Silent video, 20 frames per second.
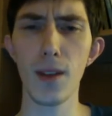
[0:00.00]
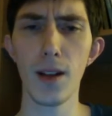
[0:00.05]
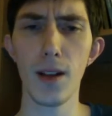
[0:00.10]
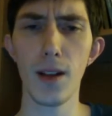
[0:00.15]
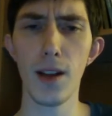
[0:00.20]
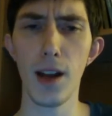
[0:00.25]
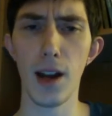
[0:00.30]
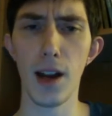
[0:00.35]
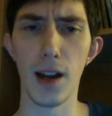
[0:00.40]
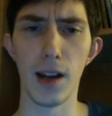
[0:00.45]

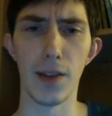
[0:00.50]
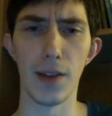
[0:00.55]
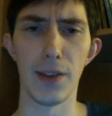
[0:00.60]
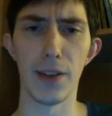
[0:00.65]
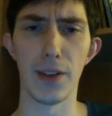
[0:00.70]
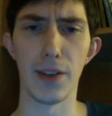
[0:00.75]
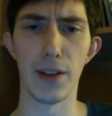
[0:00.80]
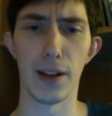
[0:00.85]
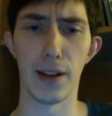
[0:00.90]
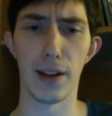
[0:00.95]
And this
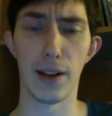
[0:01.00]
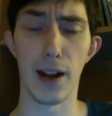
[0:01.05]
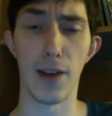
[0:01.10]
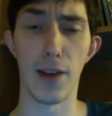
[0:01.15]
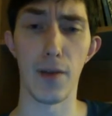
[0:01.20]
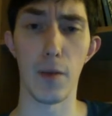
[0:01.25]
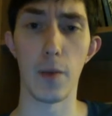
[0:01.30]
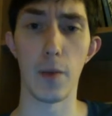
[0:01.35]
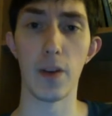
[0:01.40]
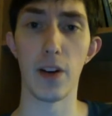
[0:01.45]
is like a kind of,
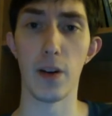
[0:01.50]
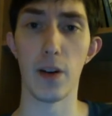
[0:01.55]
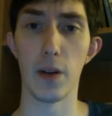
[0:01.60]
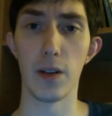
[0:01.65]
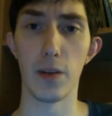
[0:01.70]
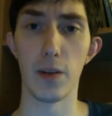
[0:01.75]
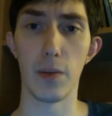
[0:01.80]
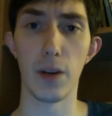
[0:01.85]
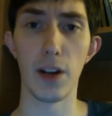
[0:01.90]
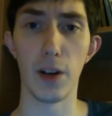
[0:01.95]
you know, it's a
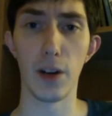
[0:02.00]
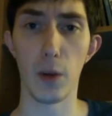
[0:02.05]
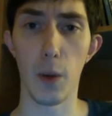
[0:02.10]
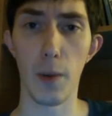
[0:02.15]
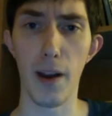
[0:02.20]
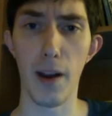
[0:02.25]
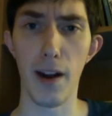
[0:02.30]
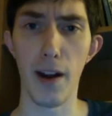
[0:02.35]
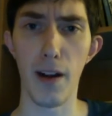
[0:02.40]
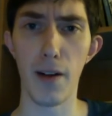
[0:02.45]
political
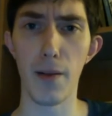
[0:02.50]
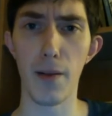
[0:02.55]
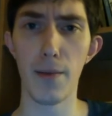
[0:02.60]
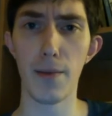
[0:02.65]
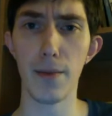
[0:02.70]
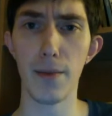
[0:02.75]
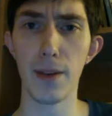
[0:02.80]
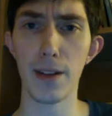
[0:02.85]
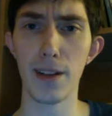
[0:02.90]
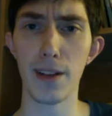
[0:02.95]
matter.
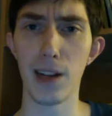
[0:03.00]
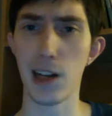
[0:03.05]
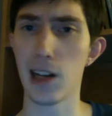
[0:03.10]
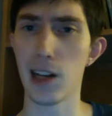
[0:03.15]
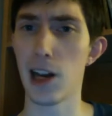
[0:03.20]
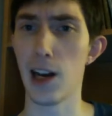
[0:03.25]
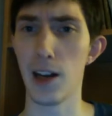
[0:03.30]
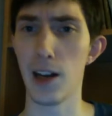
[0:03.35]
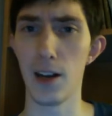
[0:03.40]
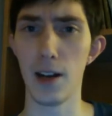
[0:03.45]
Like
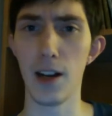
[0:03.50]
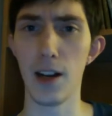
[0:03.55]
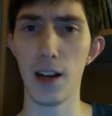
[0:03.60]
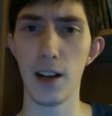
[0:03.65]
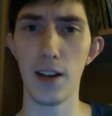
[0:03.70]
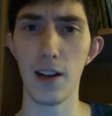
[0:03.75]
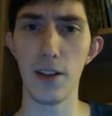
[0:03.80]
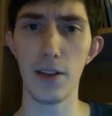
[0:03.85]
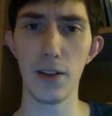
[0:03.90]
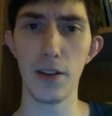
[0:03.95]
kind of it is.